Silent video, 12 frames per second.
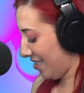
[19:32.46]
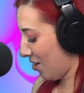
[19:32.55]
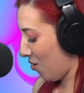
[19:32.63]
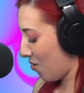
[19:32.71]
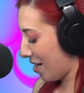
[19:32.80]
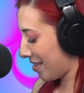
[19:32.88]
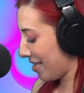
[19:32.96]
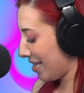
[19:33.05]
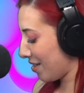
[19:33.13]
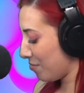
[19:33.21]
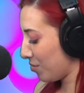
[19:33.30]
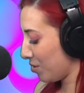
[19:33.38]
No, I
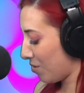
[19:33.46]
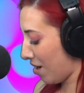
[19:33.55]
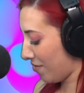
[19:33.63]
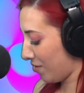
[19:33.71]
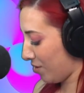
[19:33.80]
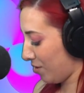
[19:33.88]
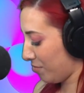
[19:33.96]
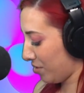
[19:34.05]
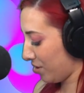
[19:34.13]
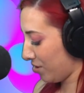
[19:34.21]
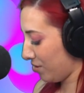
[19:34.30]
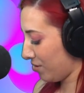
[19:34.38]
think a blue waffle.
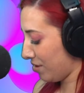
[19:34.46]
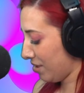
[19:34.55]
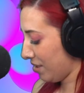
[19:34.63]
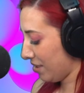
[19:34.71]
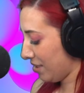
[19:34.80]
Blue.